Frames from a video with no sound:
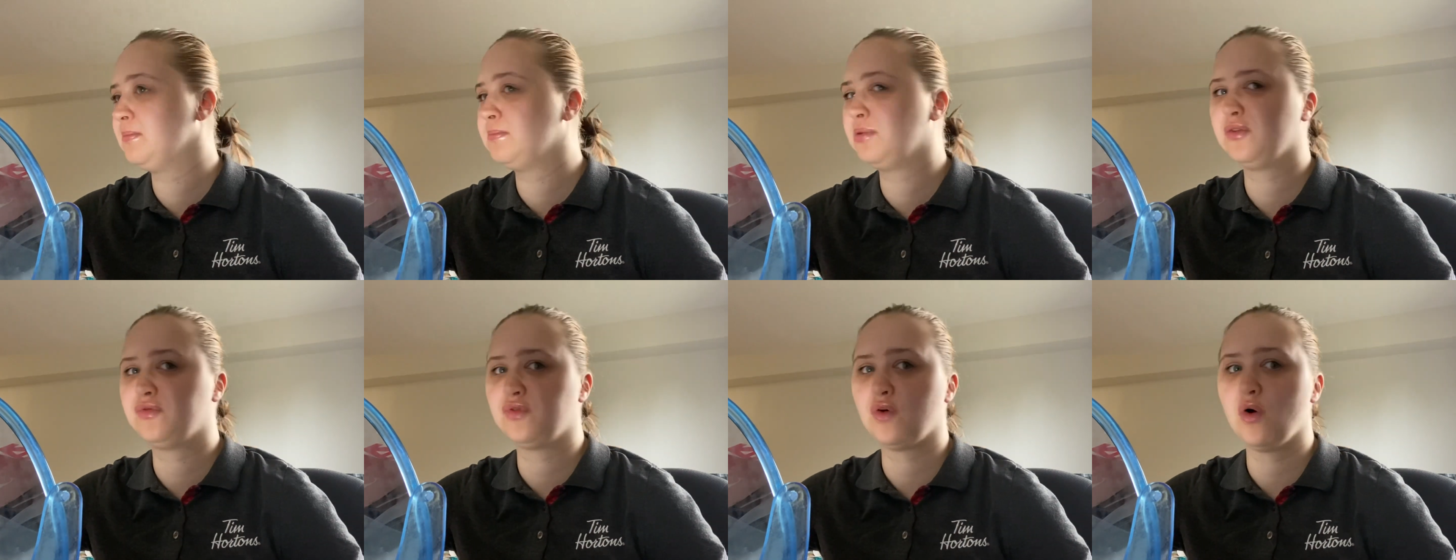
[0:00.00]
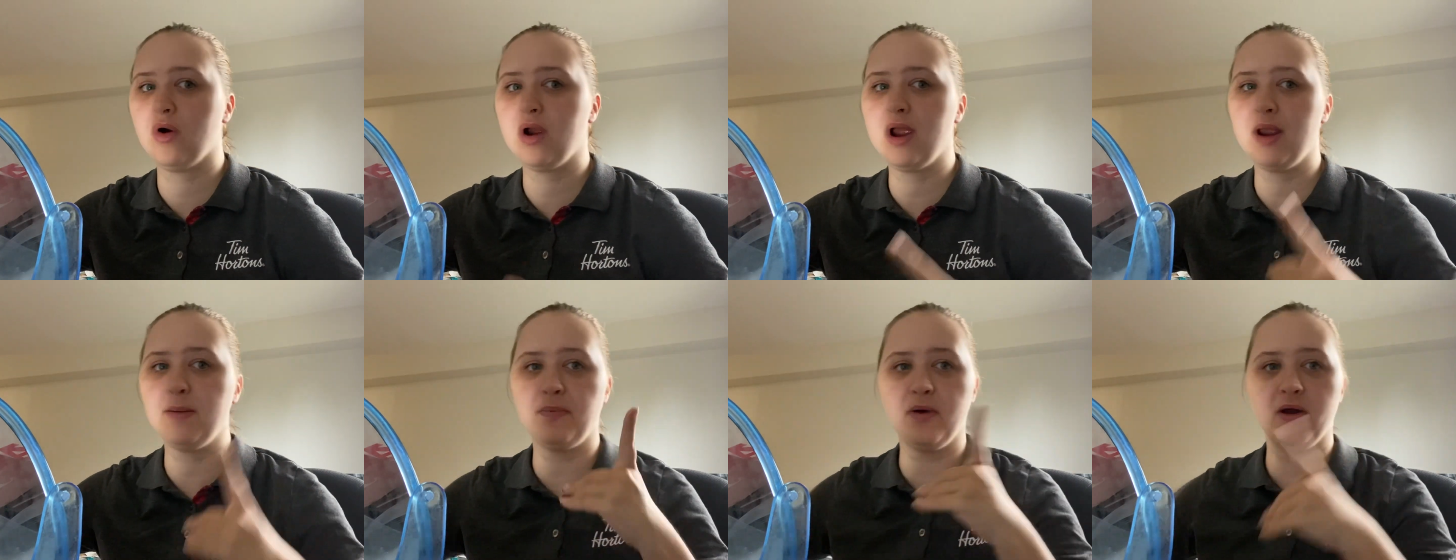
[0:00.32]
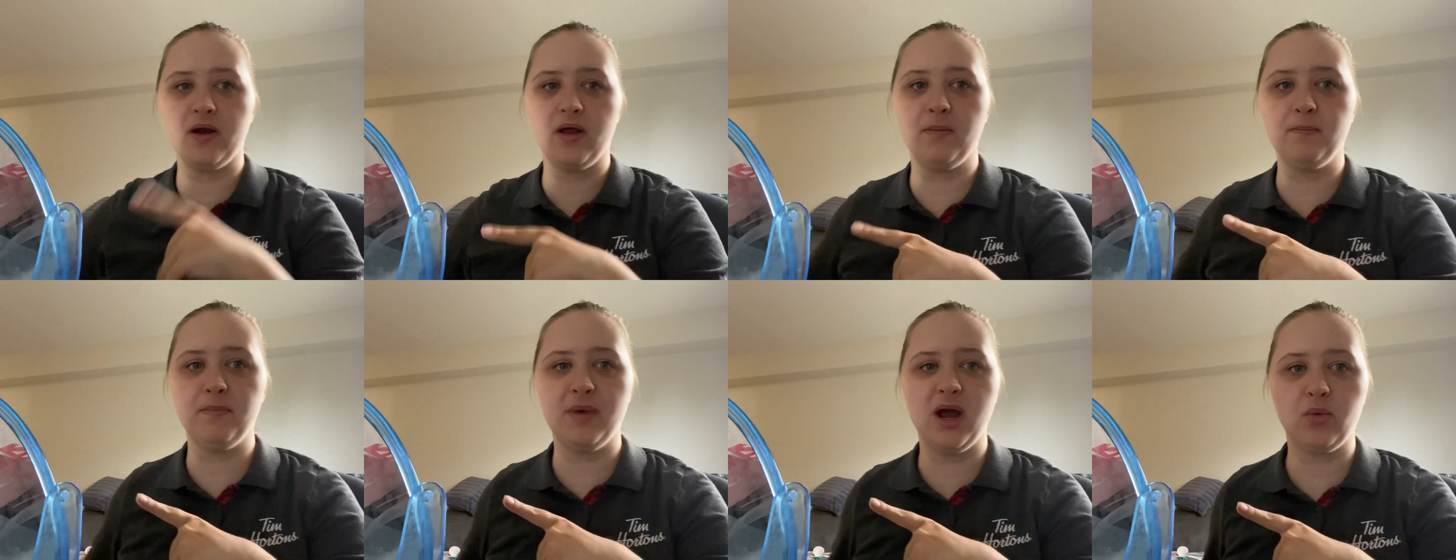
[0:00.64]
before I put
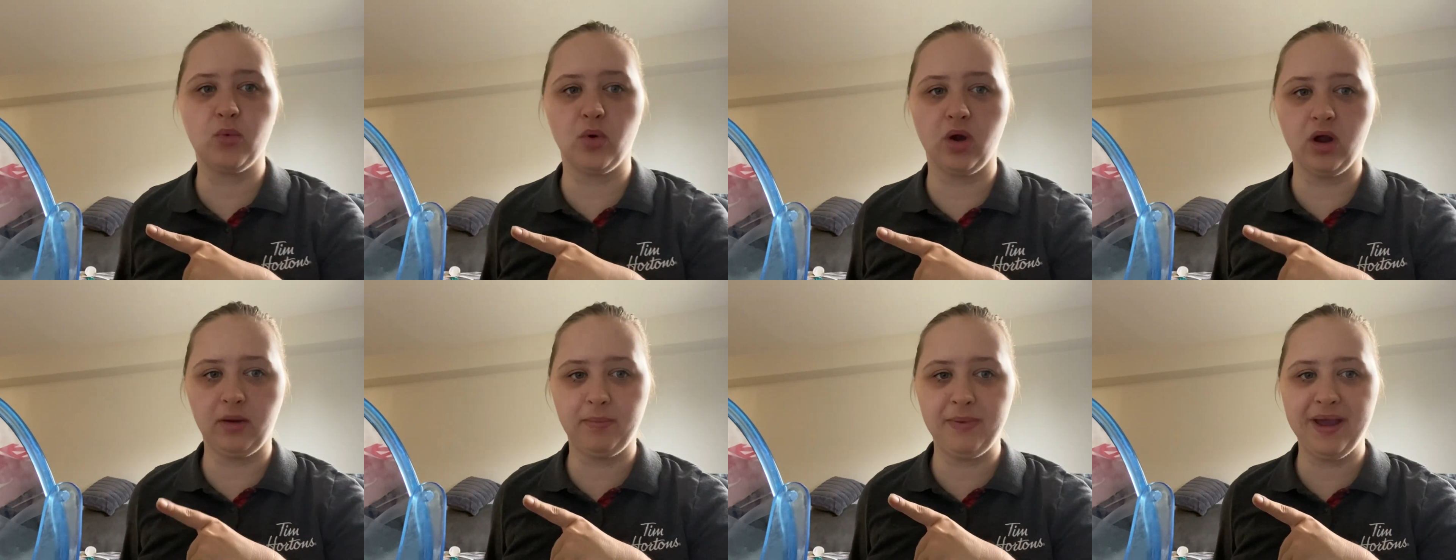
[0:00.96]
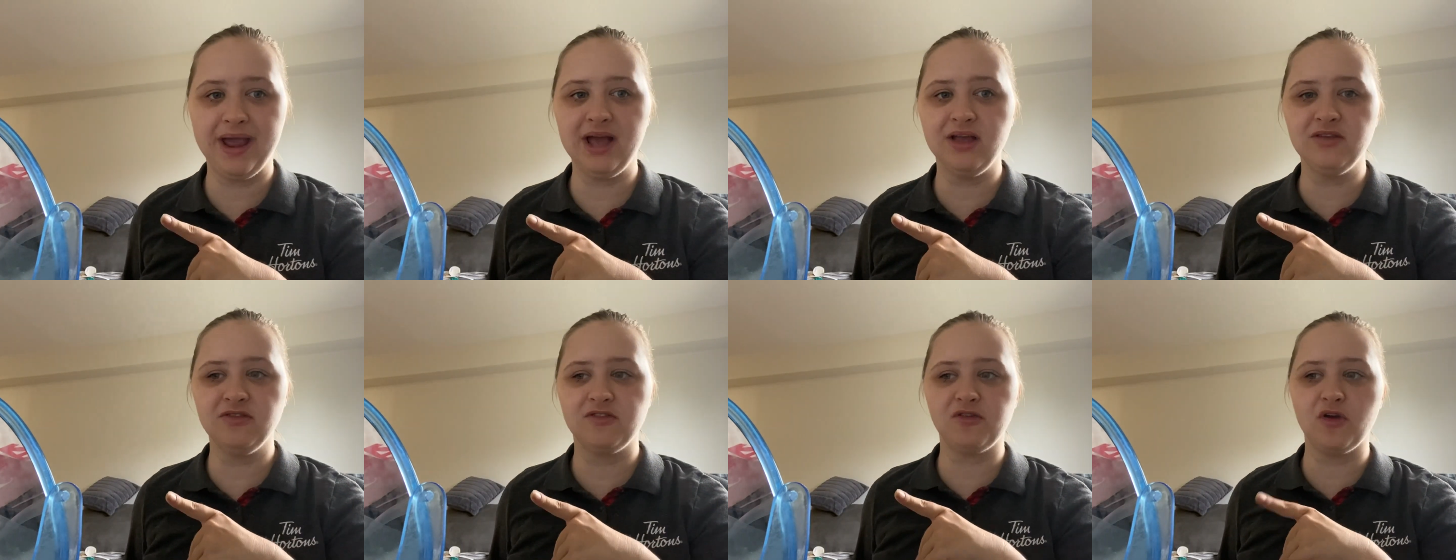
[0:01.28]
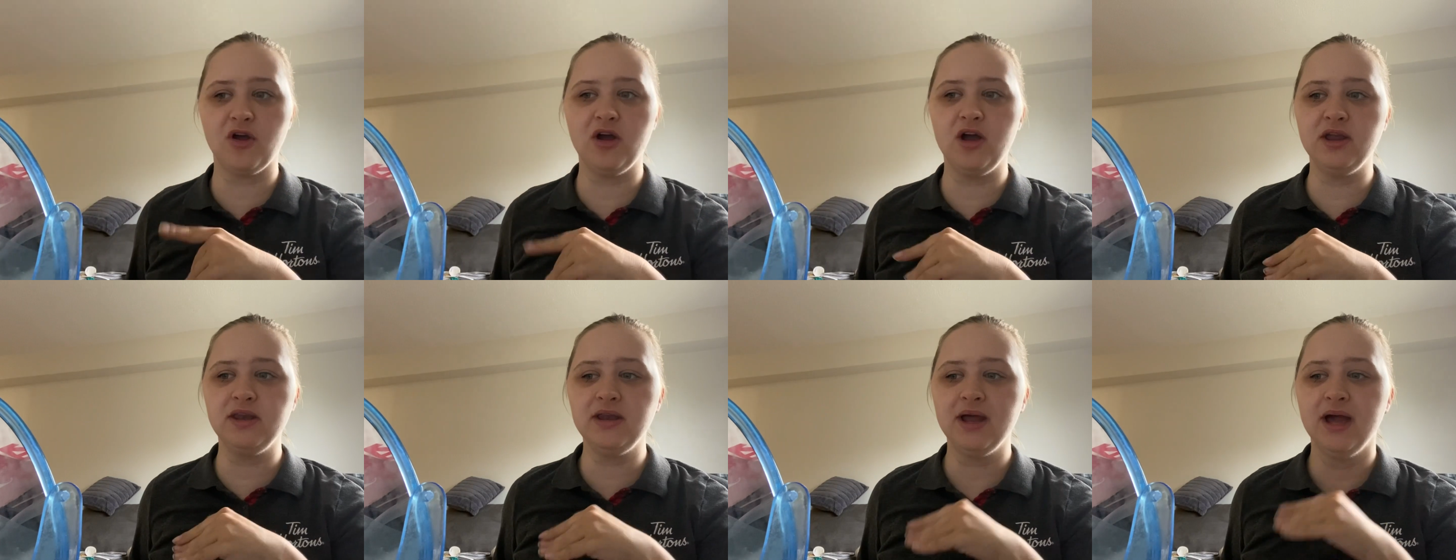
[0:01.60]
on my work pants
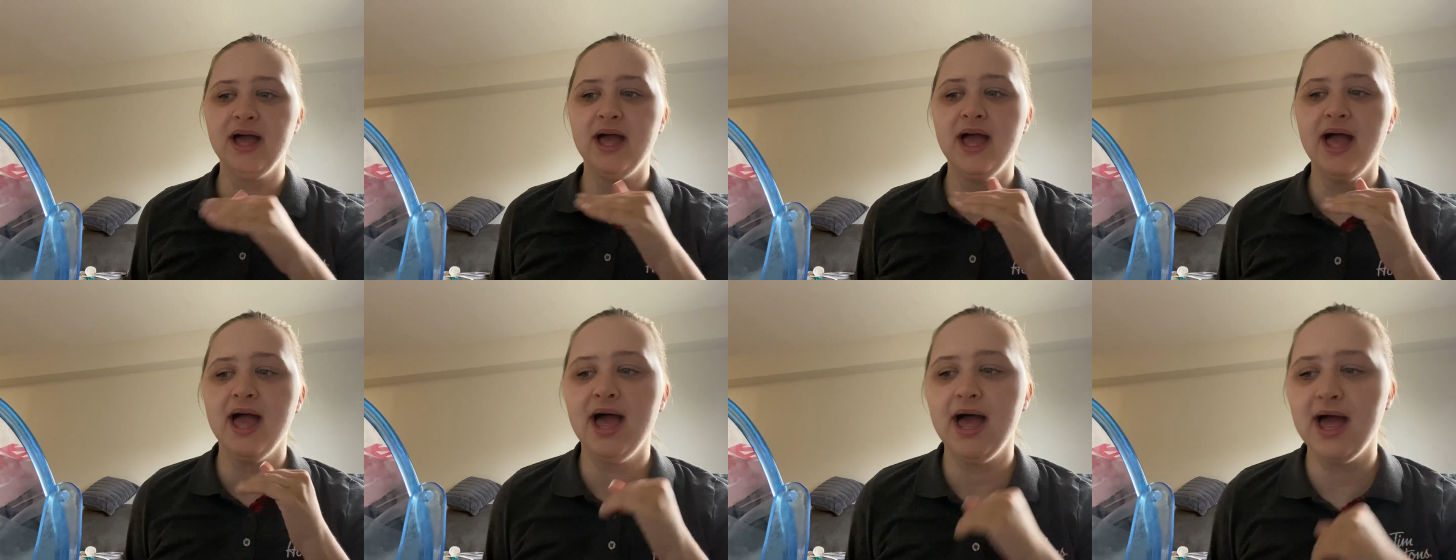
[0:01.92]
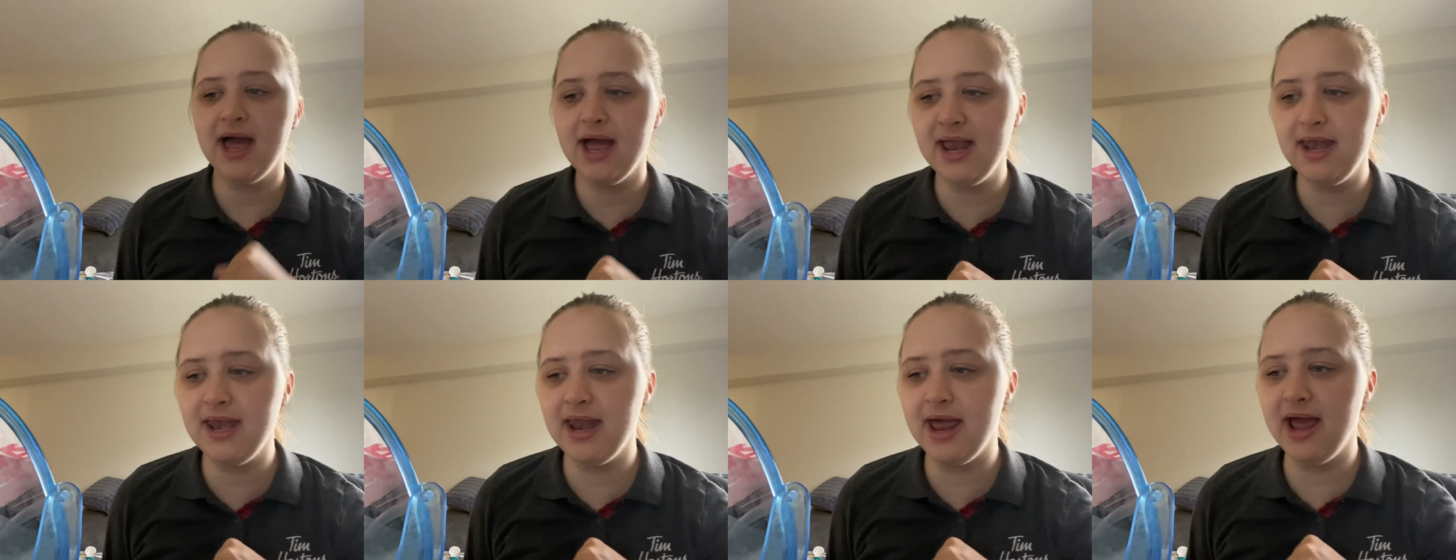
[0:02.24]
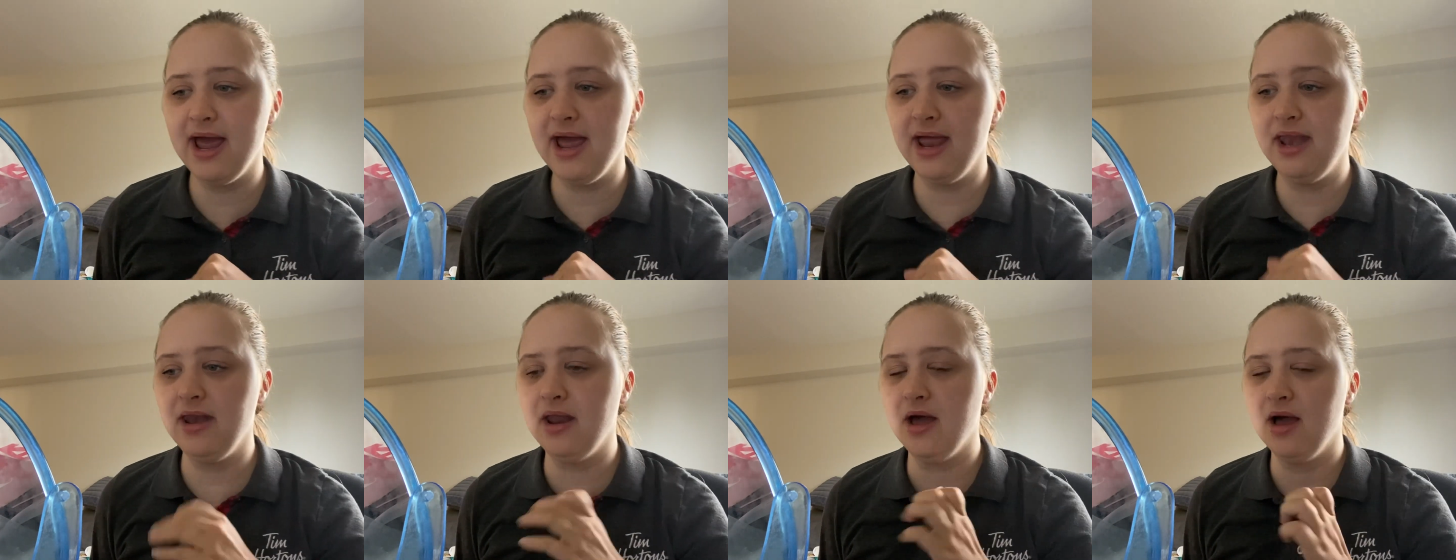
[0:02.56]
on, and
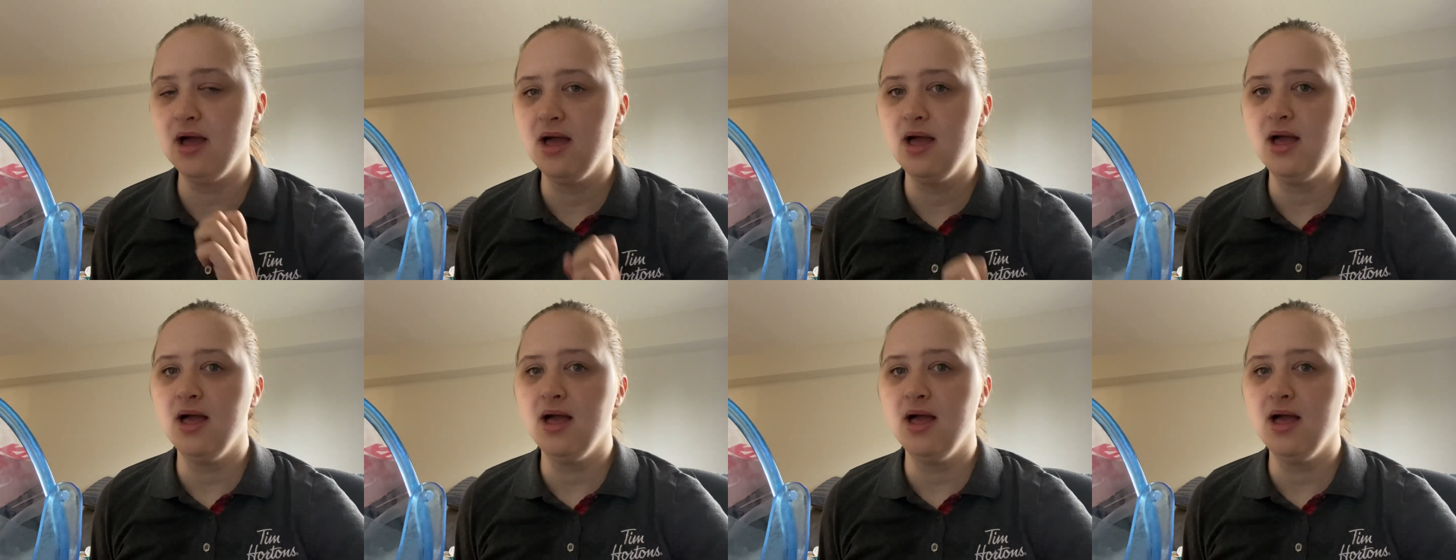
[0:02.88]
then